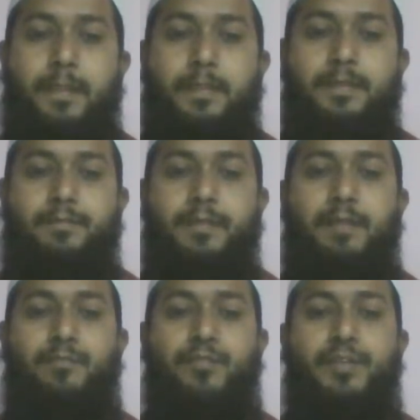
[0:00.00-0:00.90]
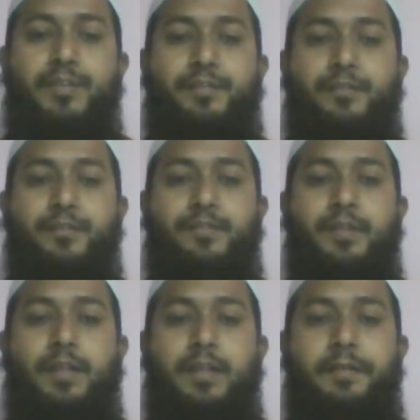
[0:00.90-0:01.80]
Sometimes we use
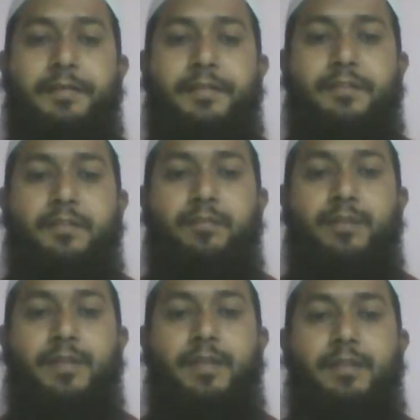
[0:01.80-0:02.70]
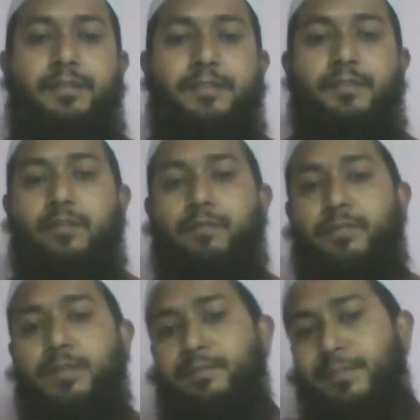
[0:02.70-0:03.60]
discovery instead of
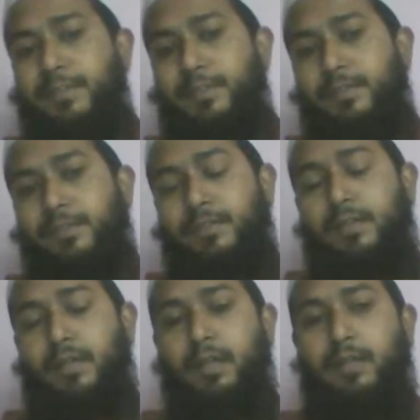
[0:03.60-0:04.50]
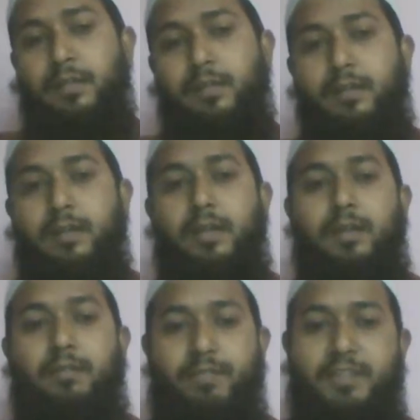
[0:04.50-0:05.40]
inventions and
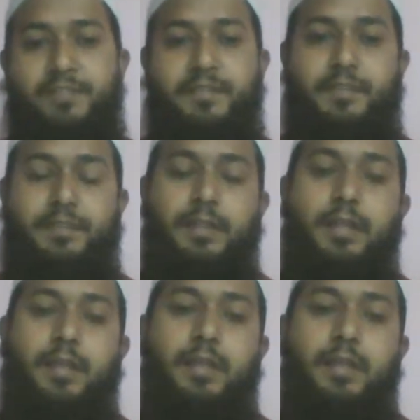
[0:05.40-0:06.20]
vice versa.